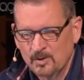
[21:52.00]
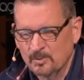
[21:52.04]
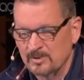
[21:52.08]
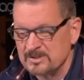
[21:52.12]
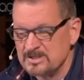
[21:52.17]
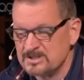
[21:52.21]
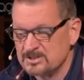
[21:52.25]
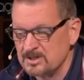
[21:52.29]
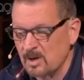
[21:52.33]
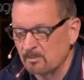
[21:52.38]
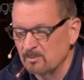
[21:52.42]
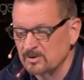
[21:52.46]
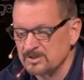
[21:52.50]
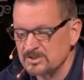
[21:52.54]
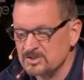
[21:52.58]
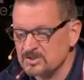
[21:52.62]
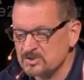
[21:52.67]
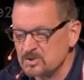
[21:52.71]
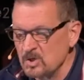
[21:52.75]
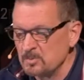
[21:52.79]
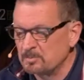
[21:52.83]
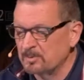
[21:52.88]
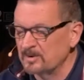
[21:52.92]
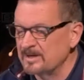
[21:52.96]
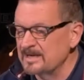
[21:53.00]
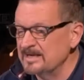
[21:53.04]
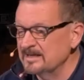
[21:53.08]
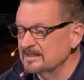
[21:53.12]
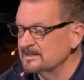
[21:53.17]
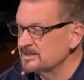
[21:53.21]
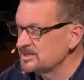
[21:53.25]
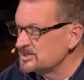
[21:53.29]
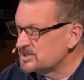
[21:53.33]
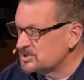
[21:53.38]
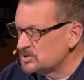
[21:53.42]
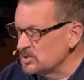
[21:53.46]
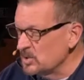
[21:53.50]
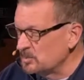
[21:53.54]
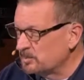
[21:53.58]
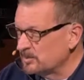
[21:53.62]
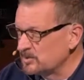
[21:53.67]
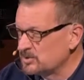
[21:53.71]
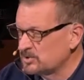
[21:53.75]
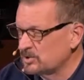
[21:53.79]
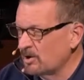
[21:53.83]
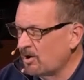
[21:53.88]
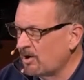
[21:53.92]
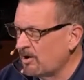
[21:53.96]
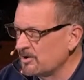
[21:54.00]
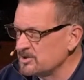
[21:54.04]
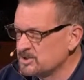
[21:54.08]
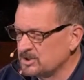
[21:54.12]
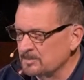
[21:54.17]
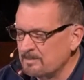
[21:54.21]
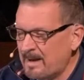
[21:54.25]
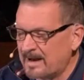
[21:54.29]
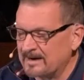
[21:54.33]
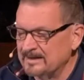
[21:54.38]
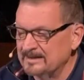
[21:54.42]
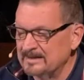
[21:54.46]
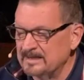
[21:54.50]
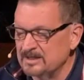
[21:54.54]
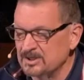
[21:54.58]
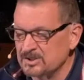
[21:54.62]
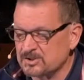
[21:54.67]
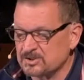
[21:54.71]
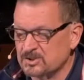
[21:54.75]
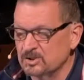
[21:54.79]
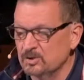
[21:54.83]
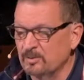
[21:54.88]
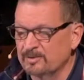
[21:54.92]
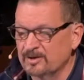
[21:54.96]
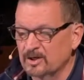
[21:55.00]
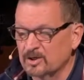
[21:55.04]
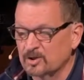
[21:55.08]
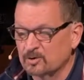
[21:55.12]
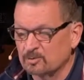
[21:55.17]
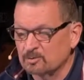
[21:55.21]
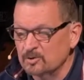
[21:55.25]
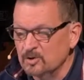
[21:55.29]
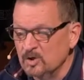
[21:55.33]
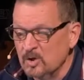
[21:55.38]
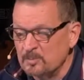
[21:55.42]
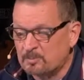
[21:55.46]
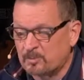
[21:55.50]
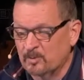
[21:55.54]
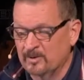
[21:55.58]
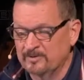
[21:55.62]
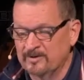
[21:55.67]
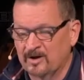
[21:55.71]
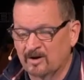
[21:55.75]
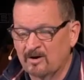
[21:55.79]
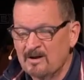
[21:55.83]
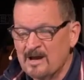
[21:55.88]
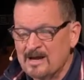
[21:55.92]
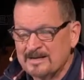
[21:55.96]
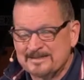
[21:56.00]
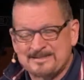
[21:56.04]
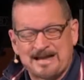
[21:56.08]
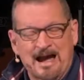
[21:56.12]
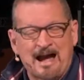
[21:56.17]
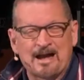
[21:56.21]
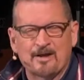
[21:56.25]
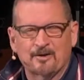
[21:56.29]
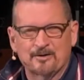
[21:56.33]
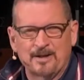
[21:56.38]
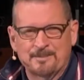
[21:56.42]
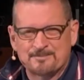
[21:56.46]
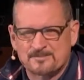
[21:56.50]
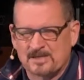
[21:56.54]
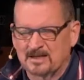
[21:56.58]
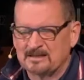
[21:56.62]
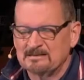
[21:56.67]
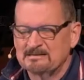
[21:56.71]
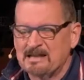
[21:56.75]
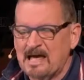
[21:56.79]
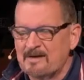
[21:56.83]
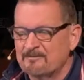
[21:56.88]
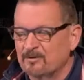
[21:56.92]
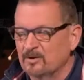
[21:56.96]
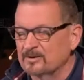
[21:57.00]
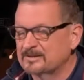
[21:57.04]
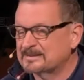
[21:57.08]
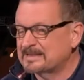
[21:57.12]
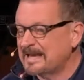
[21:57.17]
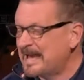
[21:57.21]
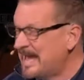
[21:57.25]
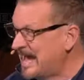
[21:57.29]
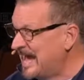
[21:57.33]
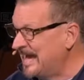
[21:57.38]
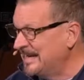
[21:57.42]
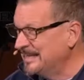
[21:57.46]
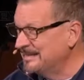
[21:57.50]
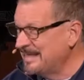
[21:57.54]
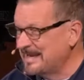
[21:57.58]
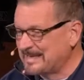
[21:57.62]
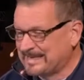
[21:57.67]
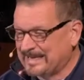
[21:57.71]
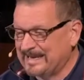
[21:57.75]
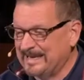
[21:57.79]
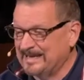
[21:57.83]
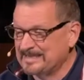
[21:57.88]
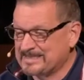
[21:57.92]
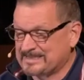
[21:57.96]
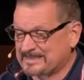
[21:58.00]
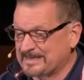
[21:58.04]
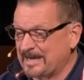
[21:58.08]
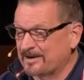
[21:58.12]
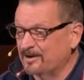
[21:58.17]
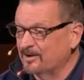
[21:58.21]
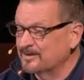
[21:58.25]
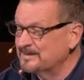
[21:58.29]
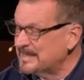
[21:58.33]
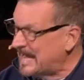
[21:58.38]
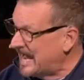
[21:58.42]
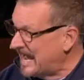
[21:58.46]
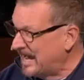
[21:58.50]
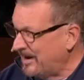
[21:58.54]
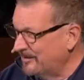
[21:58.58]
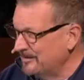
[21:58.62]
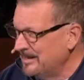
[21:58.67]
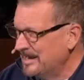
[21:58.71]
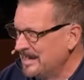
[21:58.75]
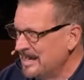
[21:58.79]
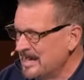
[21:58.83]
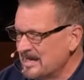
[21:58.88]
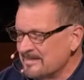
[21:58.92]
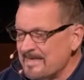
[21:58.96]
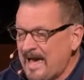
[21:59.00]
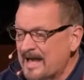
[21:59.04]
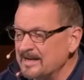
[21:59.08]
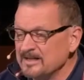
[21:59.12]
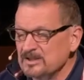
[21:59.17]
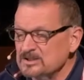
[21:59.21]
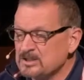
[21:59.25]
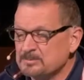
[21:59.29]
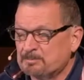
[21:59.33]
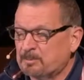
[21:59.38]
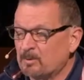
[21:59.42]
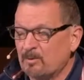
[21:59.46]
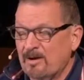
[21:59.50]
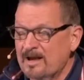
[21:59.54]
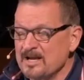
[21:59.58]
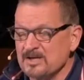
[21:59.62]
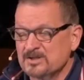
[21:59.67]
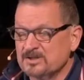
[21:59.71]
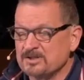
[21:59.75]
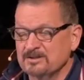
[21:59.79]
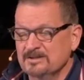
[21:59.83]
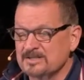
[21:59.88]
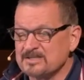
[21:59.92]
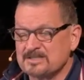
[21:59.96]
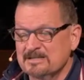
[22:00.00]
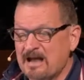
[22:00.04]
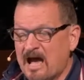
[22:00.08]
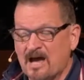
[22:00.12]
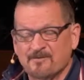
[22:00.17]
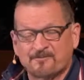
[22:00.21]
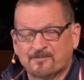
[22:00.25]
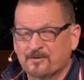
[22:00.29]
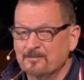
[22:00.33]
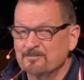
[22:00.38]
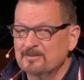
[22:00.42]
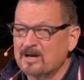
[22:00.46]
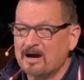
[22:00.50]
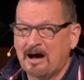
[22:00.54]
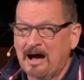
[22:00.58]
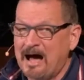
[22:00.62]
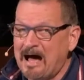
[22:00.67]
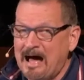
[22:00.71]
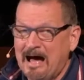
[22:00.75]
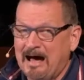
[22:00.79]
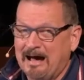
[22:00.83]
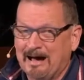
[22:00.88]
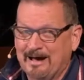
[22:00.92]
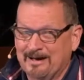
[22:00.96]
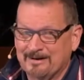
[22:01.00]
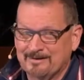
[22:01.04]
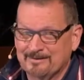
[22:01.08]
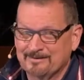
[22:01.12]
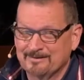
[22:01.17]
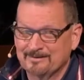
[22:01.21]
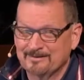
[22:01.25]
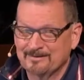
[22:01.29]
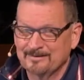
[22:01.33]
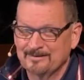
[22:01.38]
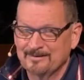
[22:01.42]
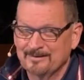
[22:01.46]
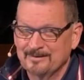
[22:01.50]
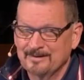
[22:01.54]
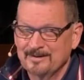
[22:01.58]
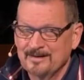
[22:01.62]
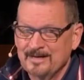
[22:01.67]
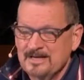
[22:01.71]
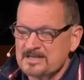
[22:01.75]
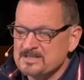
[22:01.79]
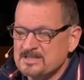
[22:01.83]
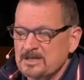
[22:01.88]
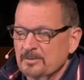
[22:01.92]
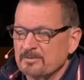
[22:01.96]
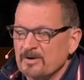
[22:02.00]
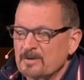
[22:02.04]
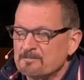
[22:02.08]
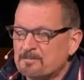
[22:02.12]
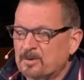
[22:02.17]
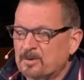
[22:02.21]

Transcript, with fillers: when someone is superheated and supercharged about an issue in a group, when they're dialed up to level 10 and they can't settle down, that inspiration is not from God. You see, when a